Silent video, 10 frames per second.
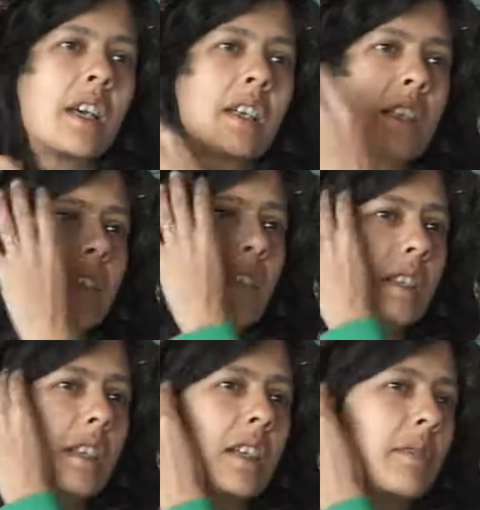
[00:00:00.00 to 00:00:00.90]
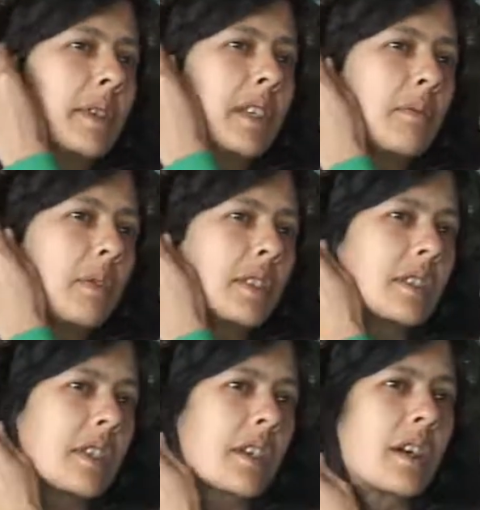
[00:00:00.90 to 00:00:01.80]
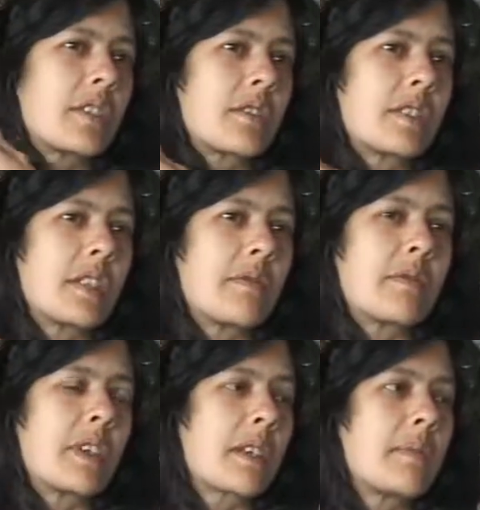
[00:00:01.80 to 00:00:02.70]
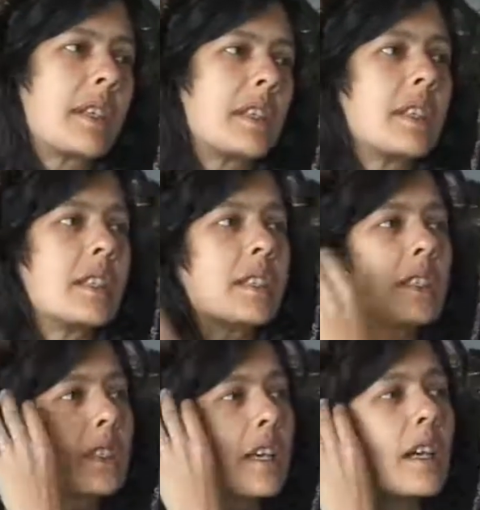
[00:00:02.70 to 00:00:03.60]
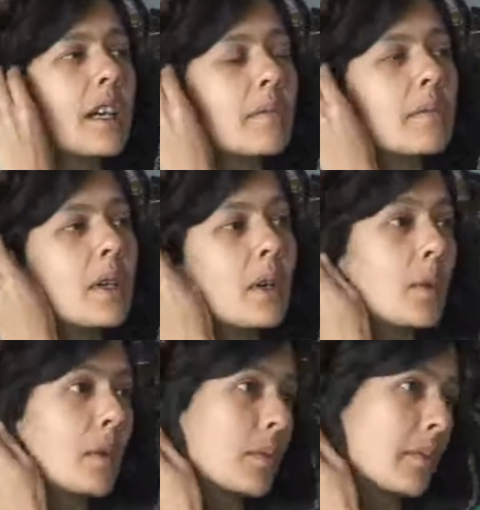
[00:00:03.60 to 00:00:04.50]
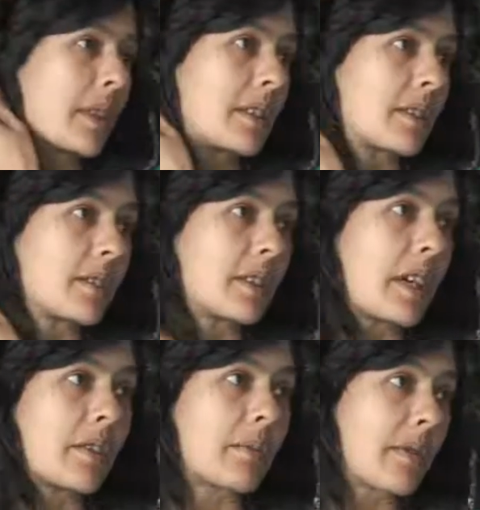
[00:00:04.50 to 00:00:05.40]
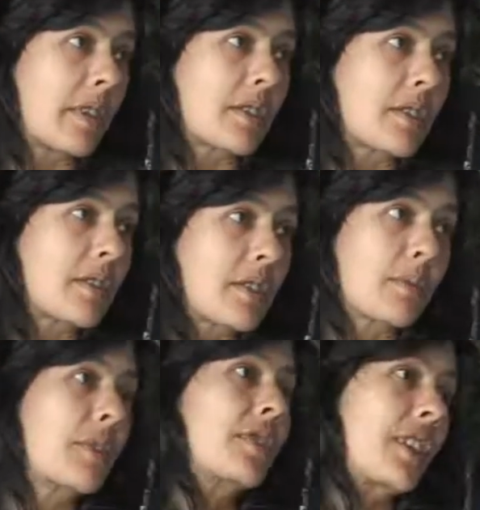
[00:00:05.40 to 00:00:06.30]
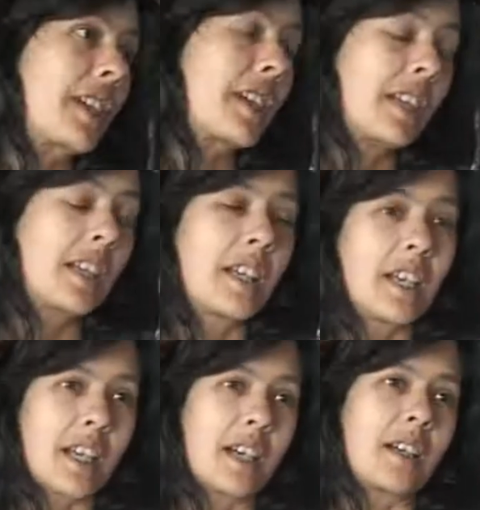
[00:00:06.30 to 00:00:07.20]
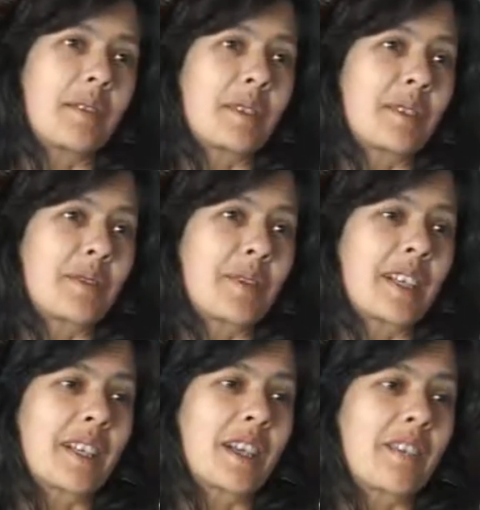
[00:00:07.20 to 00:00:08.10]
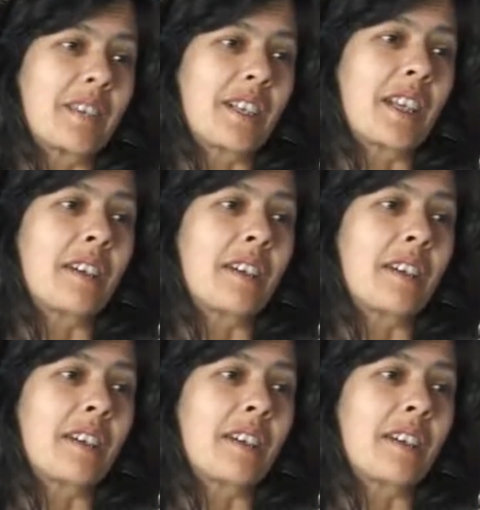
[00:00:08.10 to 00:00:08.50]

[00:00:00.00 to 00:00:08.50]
It's actually, one psychiatrist even recommended that all mental health professionals should watch it, which is very encouraging.